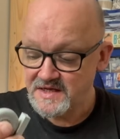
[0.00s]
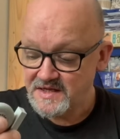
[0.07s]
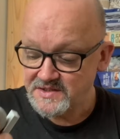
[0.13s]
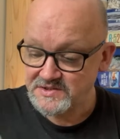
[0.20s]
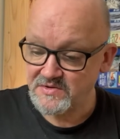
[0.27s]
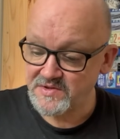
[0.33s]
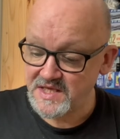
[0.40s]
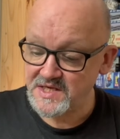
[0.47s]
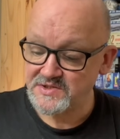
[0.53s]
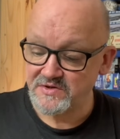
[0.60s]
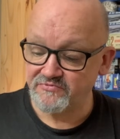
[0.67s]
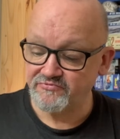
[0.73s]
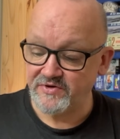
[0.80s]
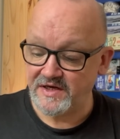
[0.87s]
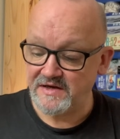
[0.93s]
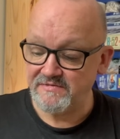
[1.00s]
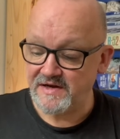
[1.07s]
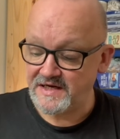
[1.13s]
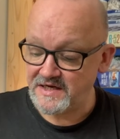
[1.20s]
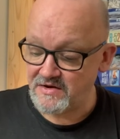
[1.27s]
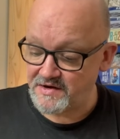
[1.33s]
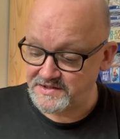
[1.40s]
So these are really,
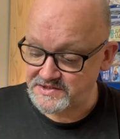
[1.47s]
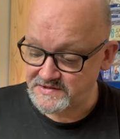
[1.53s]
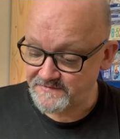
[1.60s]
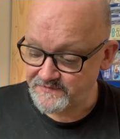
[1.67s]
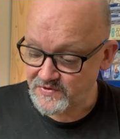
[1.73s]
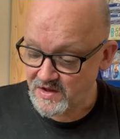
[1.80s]
really nice.